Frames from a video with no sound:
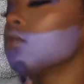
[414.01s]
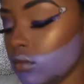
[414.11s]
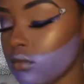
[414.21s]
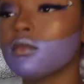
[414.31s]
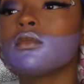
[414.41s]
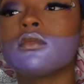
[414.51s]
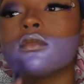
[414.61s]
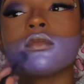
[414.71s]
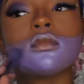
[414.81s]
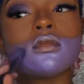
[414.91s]
See,
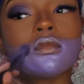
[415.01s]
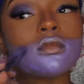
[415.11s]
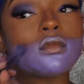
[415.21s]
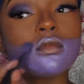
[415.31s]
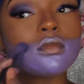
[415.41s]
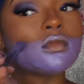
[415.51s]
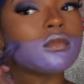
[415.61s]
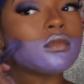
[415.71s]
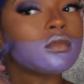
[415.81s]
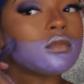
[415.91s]
made it
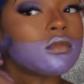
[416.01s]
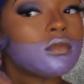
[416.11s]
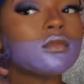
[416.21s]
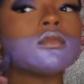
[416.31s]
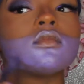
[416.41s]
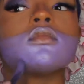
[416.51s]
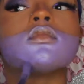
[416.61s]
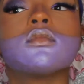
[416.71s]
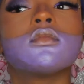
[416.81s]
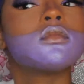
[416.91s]
more
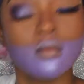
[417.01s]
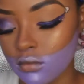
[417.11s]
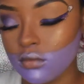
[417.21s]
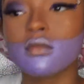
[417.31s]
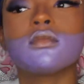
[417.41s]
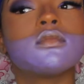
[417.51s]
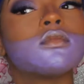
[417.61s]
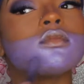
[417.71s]
brighter.